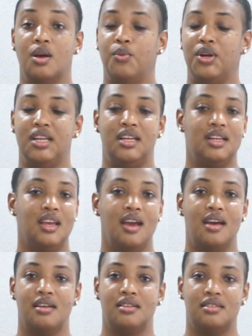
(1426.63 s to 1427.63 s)
We didn't
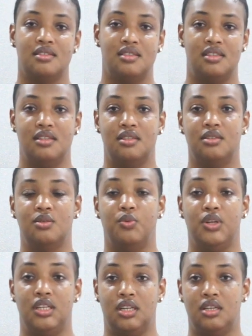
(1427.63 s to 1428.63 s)
care, still
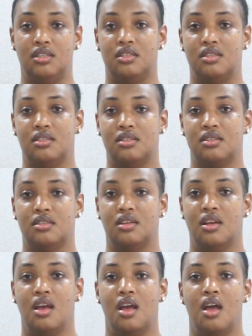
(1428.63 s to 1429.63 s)
we did it.
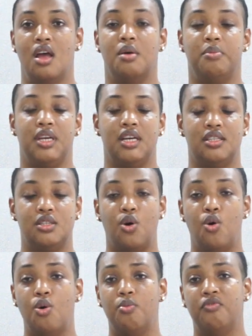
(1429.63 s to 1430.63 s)
Because
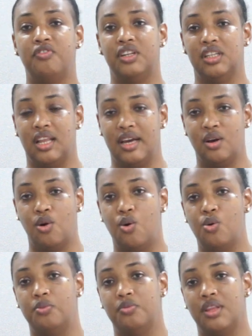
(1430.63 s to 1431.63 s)
home felt like
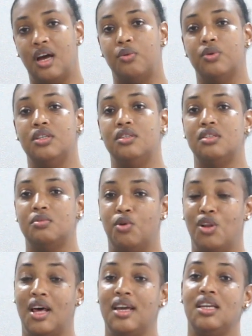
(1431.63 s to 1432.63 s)
home, that was
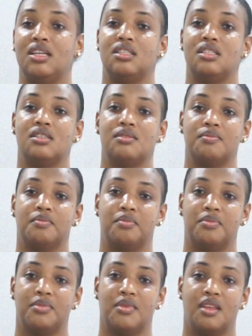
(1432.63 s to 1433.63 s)
more like it.
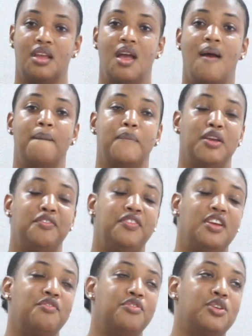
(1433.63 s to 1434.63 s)
My
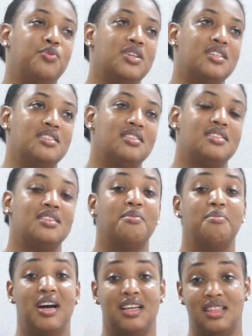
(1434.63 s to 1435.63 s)
favorite was
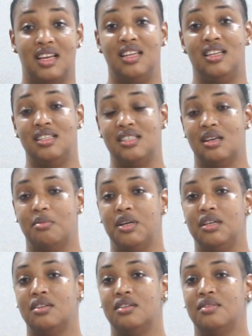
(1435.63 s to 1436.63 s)
back then in the
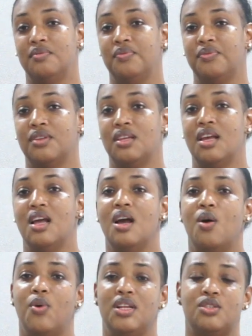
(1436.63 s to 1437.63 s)
summer,
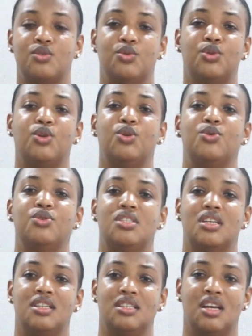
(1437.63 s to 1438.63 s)
when school
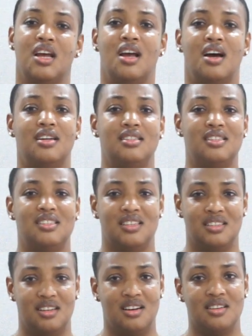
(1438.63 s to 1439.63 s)
closed and aunties
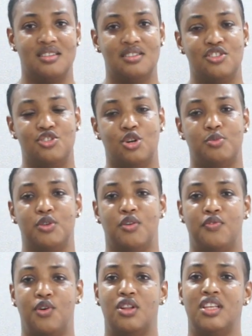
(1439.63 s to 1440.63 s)
and uncles dropped
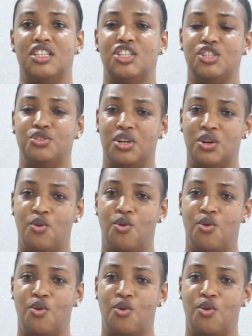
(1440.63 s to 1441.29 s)
off all their children